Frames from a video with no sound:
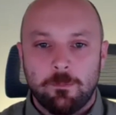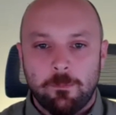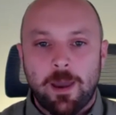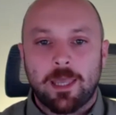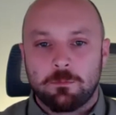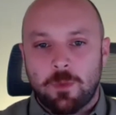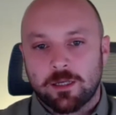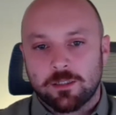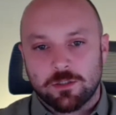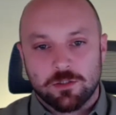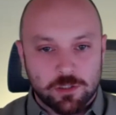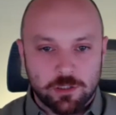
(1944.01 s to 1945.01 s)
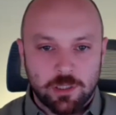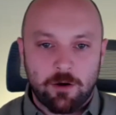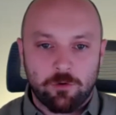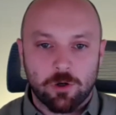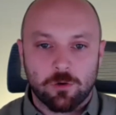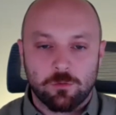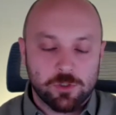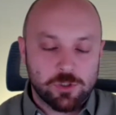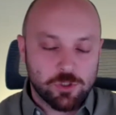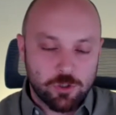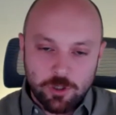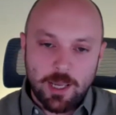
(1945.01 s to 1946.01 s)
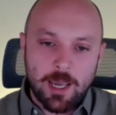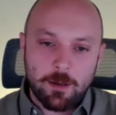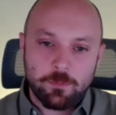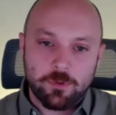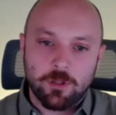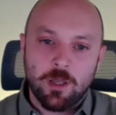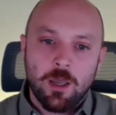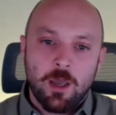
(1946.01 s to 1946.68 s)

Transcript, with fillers: Mad Max scenario, which could happen,